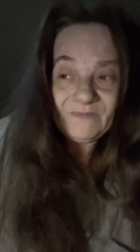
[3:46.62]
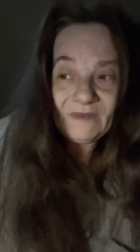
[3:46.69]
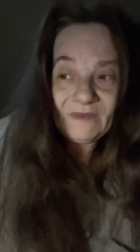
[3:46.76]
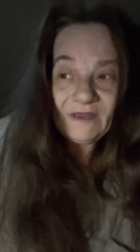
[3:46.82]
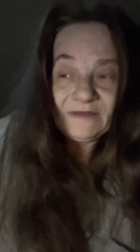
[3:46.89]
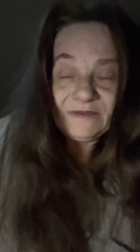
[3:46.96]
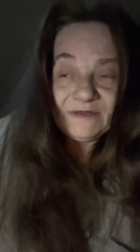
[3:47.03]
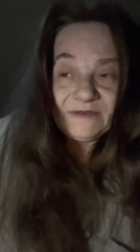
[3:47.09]

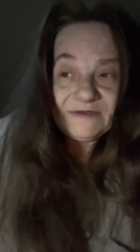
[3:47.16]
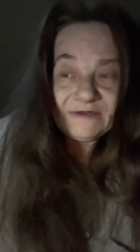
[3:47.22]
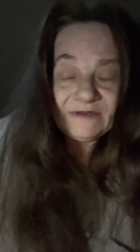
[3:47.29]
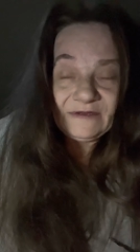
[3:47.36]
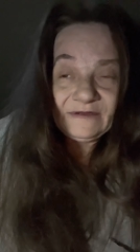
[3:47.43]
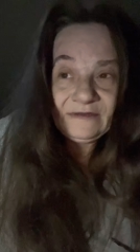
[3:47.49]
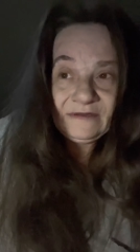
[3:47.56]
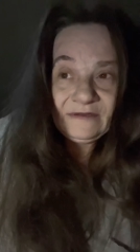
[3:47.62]
And there's a
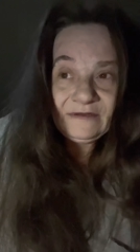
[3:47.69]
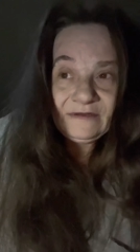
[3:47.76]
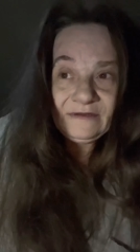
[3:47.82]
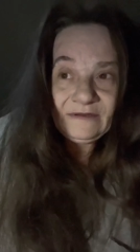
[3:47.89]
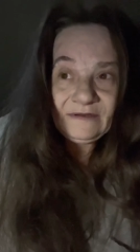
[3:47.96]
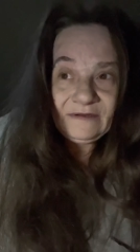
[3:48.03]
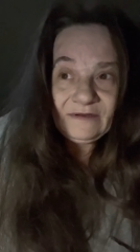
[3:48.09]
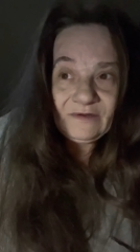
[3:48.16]

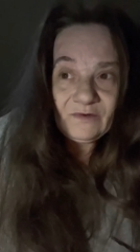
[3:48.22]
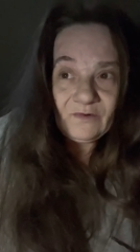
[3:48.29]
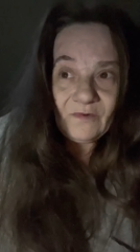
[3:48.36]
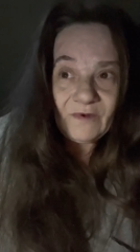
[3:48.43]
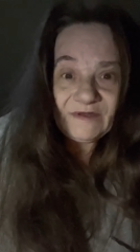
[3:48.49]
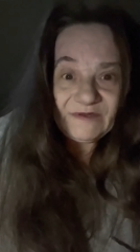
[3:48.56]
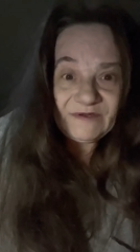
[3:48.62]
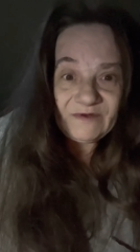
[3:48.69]

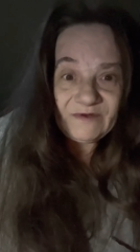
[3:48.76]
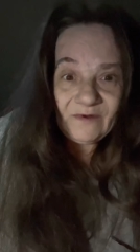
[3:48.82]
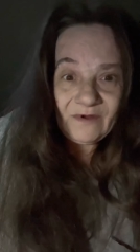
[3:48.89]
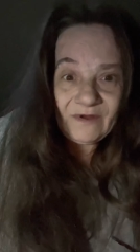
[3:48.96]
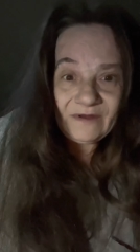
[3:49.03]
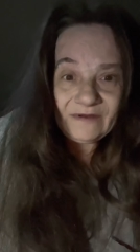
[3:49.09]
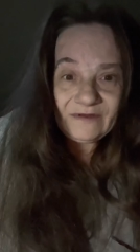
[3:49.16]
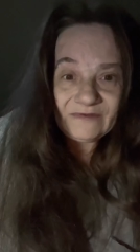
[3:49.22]
great
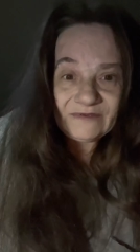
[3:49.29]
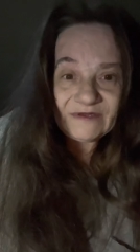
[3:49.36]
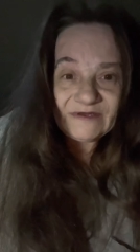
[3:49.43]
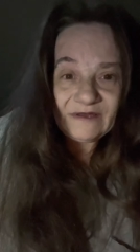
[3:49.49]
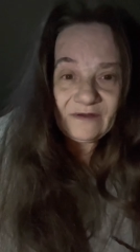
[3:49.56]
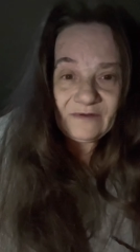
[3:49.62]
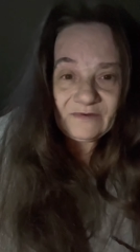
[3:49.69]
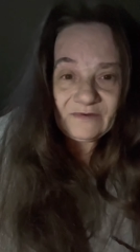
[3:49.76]
song on the
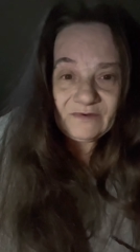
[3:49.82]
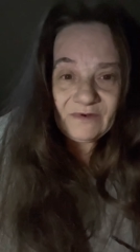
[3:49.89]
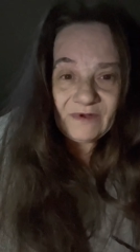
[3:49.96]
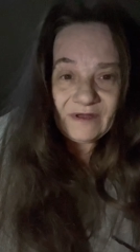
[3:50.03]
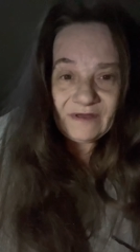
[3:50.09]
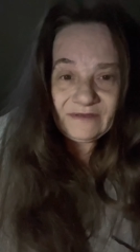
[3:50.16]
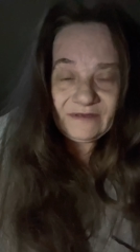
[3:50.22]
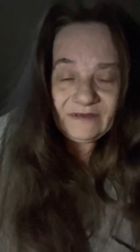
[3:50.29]

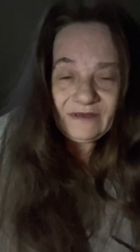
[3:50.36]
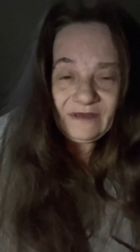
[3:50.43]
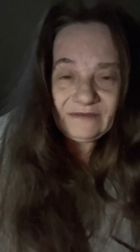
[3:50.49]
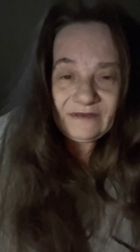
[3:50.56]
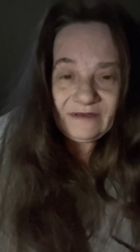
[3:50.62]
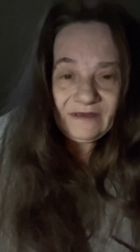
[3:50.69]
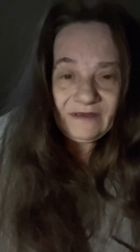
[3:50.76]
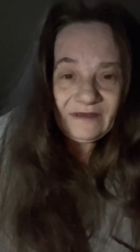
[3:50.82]
soundtrack that, at
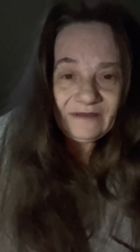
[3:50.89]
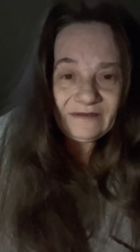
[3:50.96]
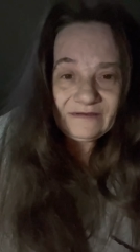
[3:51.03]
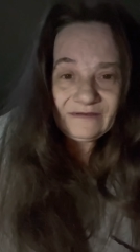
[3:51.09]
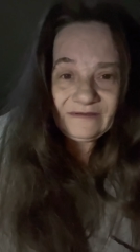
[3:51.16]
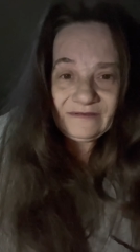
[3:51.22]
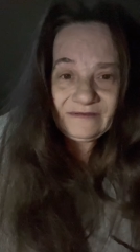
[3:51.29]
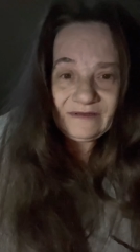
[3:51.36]
the
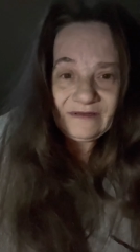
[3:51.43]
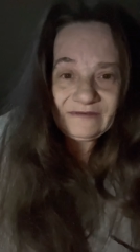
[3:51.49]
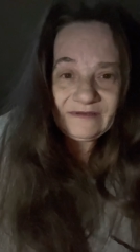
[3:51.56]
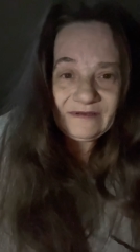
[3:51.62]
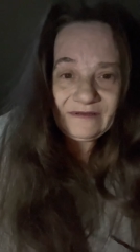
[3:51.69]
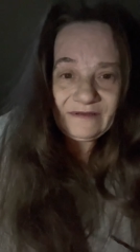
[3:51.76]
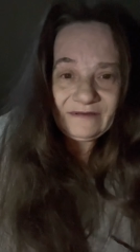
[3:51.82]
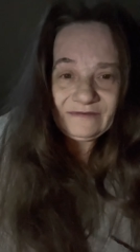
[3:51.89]
end that
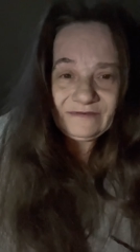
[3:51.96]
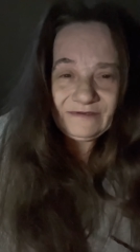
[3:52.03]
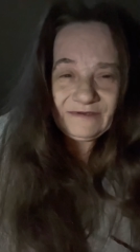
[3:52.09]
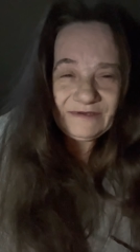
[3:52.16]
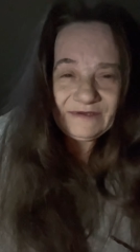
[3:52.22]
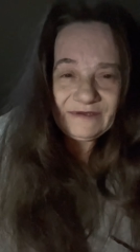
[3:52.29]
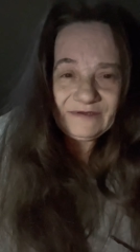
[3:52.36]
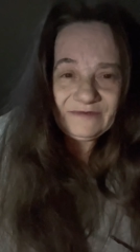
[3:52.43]
uh,
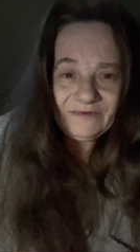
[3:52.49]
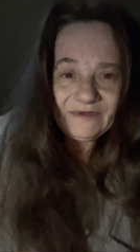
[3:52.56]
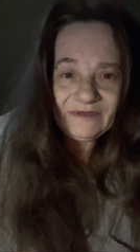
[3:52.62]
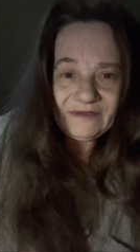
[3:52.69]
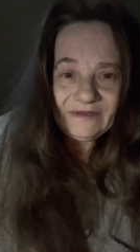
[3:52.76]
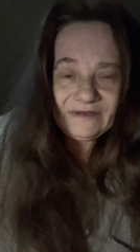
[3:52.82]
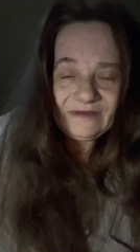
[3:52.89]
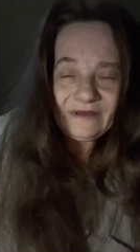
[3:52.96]
just is
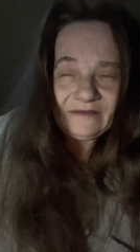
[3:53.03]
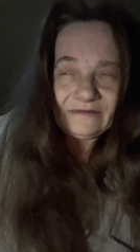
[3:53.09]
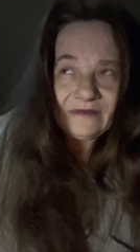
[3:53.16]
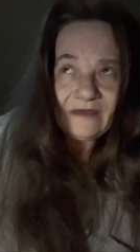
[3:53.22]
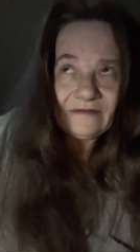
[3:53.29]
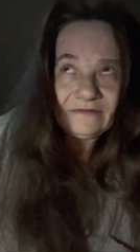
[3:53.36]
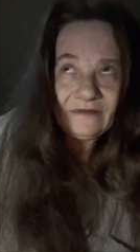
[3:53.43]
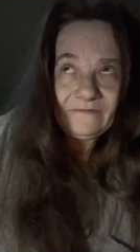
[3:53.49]
really I,
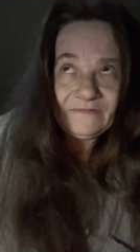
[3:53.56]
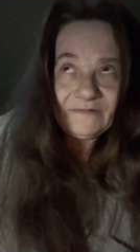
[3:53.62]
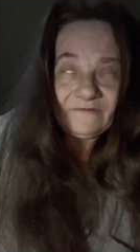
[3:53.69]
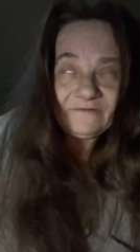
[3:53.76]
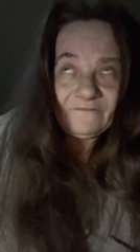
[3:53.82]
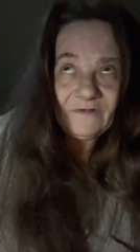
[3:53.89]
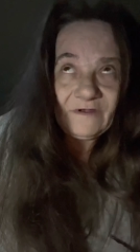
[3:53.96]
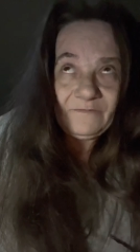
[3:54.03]
I love the
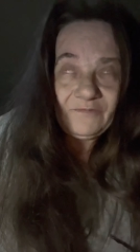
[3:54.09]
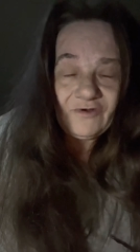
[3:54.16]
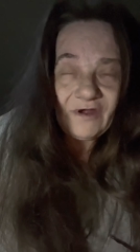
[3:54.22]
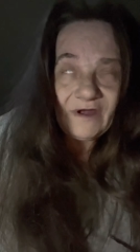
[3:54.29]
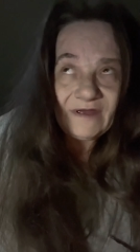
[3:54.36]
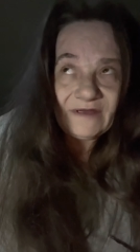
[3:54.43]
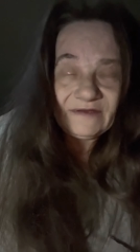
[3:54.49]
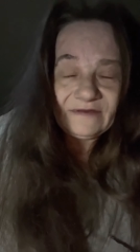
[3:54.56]

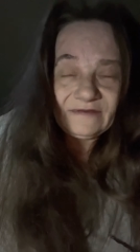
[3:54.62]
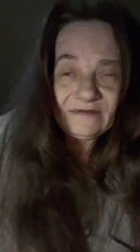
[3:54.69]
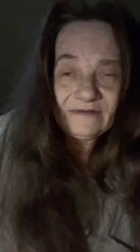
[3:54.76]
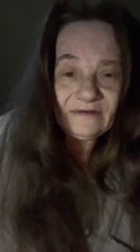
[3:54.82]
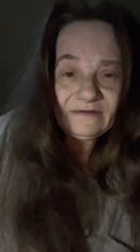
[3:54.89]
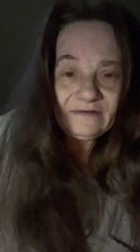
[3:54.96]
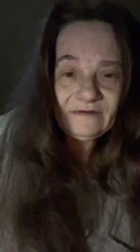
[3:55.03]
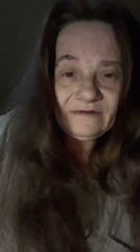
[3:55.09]
reprise of
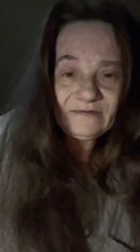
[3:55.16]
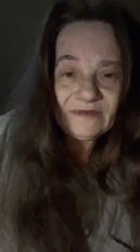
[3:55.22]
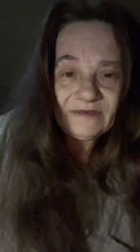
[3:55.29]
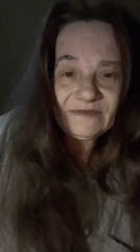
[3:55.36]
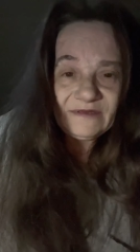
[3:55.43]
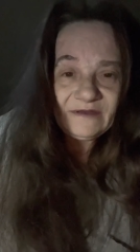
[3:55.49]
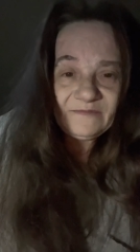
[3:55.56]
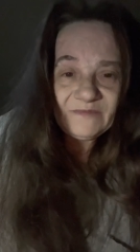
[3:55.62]
the of the
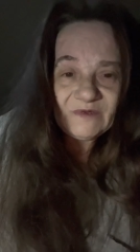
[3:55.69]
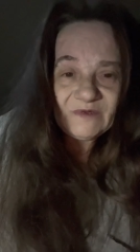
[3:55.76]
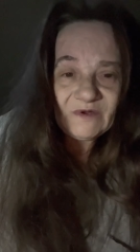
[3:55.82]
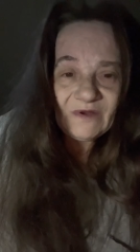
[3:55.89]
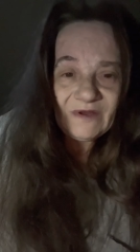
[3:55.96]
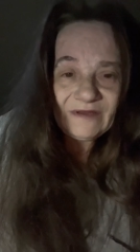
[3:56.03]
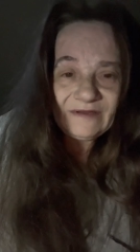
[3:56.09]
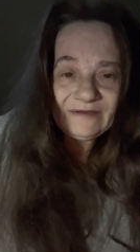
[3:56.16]
theme
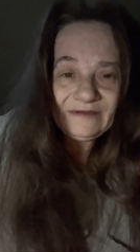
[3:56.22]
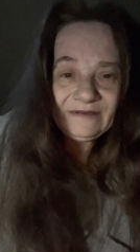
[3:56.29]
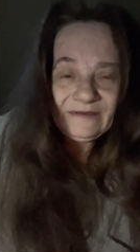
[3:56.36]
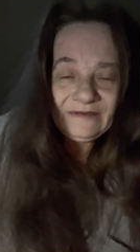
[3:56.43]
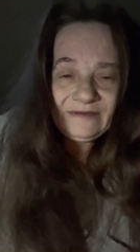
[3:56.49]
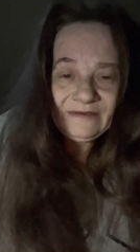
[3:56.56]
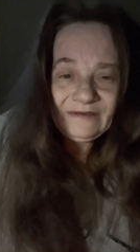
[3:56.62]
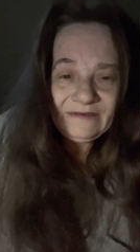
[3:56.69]
song
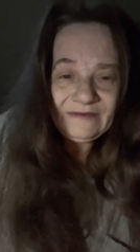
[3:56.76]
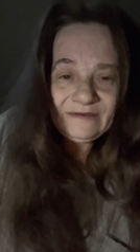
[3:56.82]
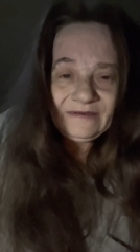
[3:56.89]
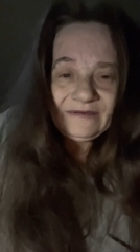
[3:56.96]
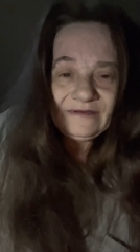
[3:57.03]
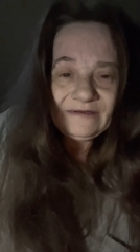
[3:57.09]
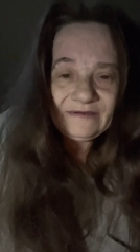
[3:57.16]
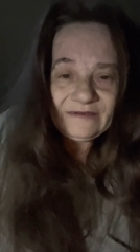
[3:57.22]

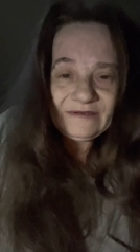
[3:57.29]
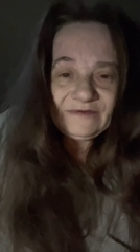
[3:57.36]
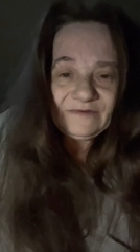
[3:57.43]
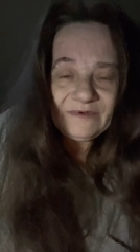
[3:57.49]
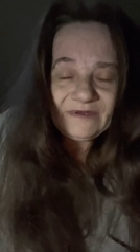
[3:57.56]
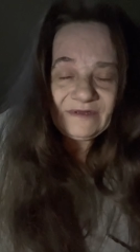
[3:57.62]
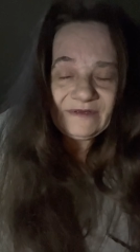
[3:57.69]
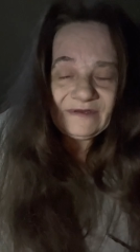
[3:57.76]
and it's
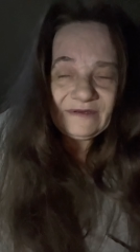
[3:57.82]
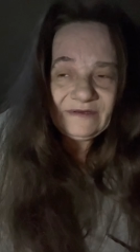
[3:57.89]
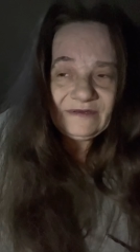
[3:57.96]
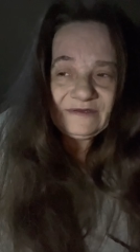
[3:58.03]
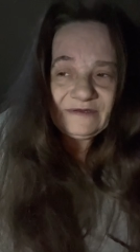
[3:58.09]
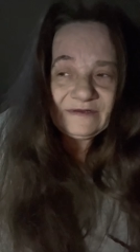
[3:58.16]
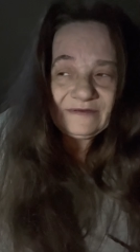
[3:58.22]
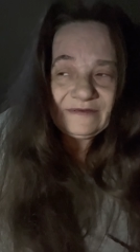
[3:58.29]
really
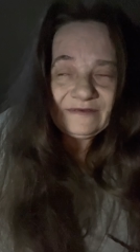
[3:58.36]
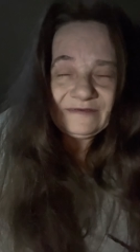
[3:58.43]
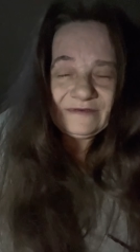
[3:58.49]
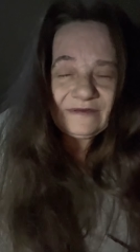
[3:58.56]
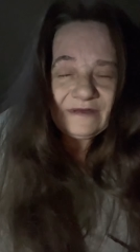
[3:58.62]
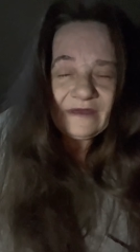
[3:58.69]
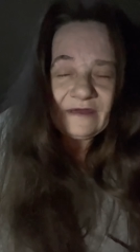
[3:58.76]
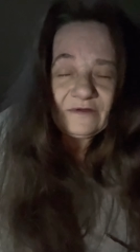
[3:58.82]
it's
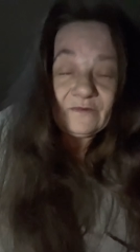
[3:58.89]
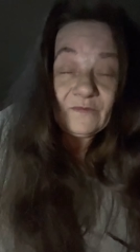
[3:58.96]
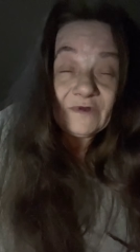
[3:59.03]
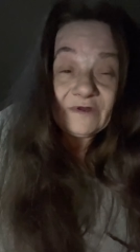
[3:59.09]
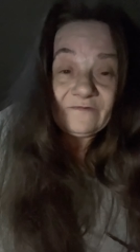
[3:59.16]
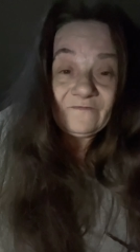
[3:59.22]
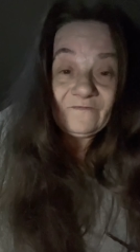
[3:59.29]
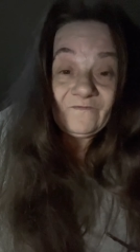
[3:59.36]
it's I don't want
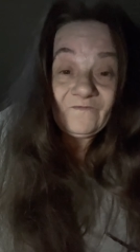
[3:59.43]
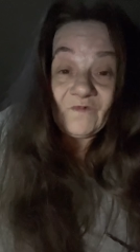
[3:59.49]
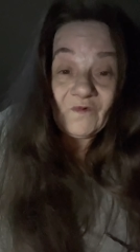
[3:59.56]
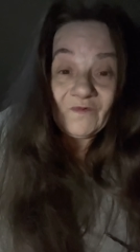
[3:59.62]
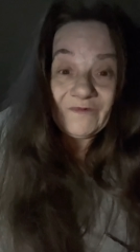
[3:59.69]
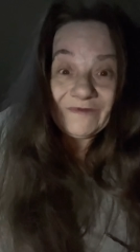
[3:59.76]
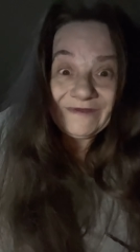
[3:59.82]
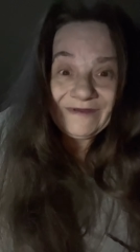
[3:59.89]
to ruin the